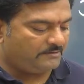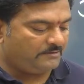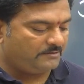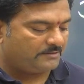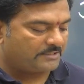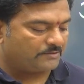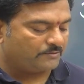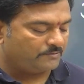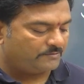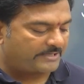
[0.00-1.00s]

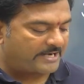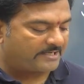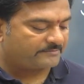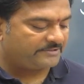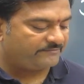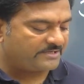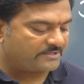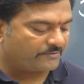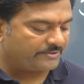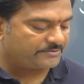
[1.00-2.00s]
now randomly we
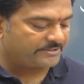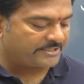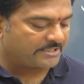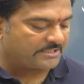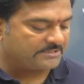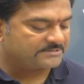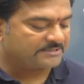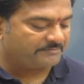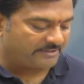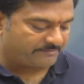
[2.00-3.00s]
are going to take
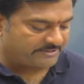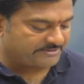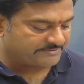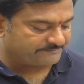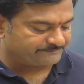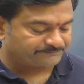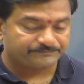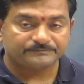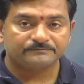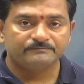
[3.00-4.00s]
some numbers.
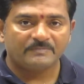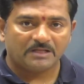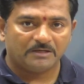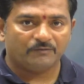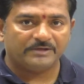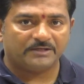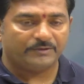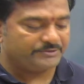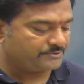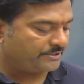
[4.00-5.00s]
Now we are
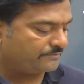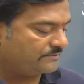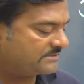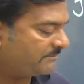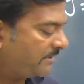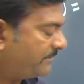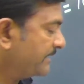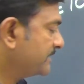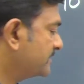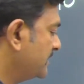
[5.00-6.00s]
going to give some
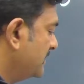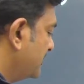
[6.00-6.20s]
numberings.